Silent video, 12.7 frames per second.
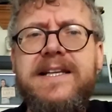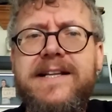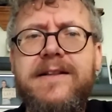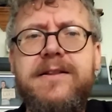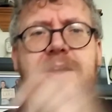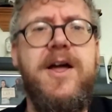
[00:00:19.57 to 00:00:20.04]

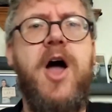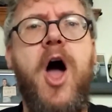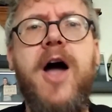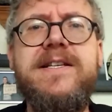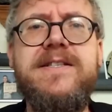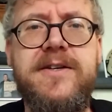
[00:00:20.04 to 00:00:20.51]
little
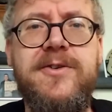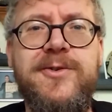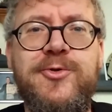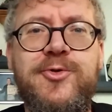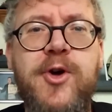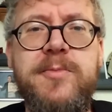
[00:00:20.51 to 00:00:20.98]

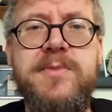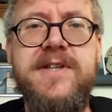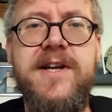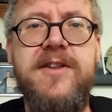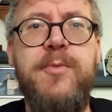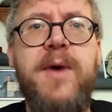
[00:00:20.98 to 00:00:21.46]
icicle drops
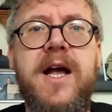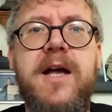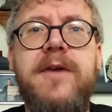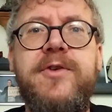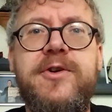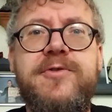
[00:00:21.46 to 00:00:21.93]
down the back
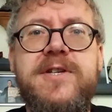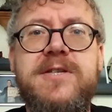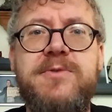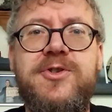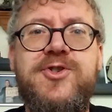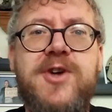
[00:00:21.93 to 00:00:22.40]
of your
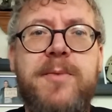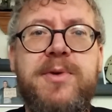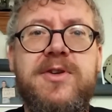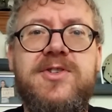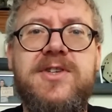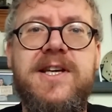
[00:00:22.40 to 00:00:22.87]
Christmas
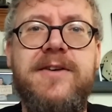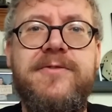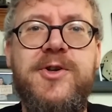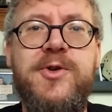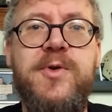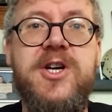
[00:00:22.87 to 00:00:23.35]
jumper to
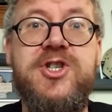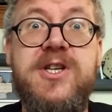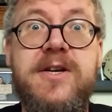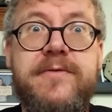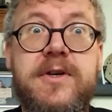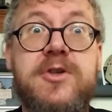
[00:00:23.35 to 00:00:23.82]
give you a
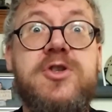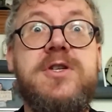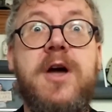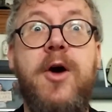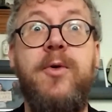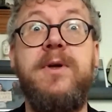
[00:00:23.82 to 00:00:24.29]
shiver.
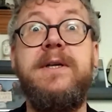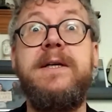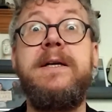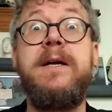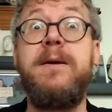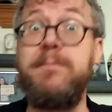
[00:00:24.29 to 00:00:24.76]
So
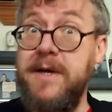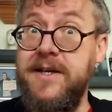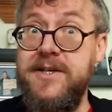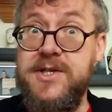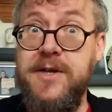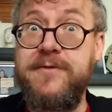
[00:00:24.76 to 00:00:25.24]

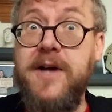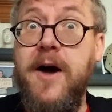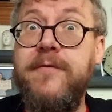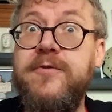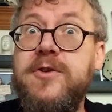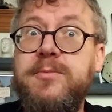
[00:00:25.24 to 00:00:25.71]
make yourself
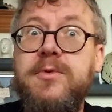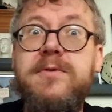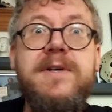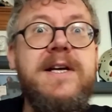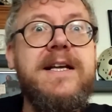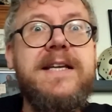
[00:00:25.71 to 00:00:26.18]

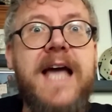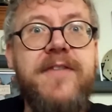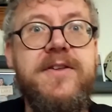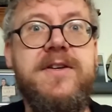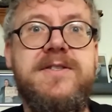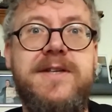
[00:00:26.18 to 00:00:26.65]
comfortable,
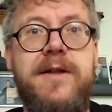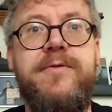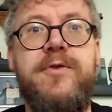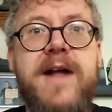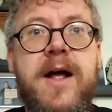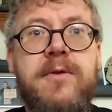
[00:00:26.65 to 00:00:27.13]
gather yourself
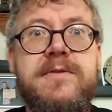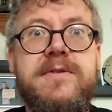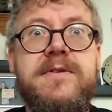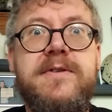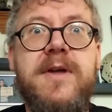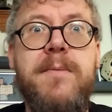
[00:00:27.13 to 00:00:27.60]

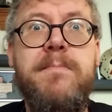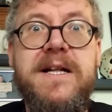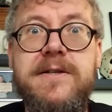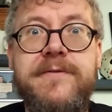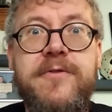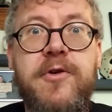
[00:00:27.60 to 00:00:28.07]
around the
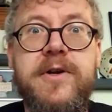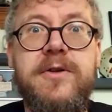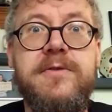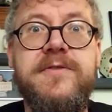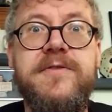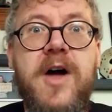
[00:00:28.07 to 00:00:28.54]

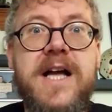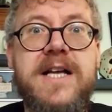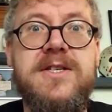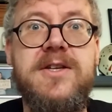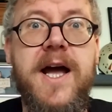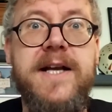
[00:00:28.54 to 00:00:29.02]
metaphorical
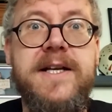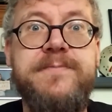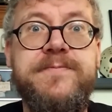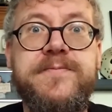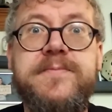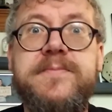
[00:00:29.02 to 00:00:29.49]
fireside
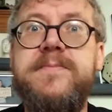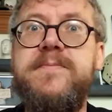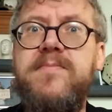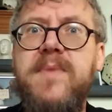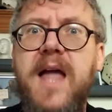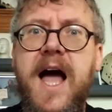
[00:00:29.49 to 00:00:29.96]

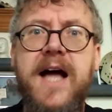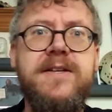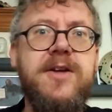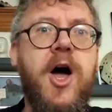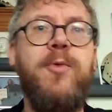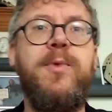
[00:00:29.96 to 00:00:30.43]

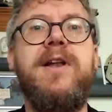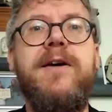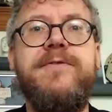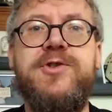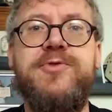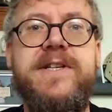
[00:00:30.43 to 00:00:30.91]
and I would
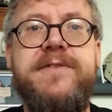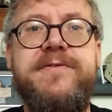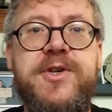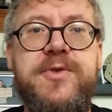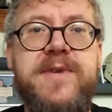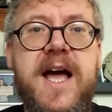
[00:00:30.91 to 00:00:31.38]
love to read
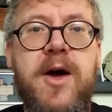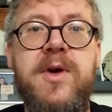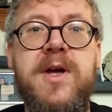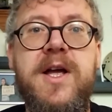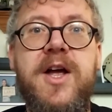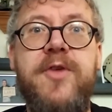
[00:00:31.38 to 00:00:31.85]
for you
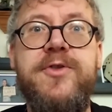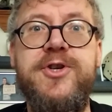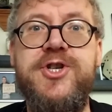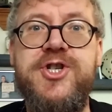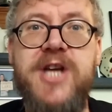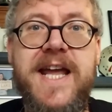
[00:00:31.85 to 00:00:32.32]
now The
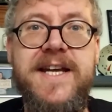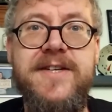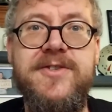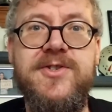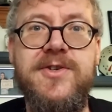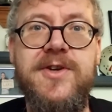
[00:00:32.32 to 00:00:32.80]

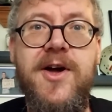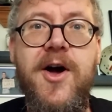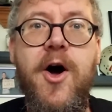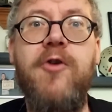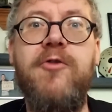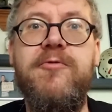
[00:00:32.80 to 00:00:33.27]
Shades
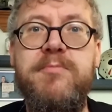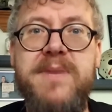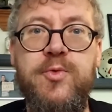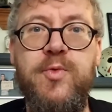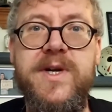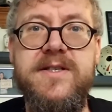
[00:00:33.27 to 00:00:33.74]
of
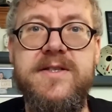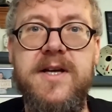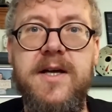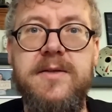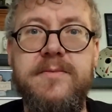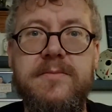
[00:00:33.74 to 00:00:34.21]

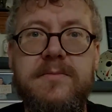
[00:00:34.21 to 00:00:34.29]
Midwinter.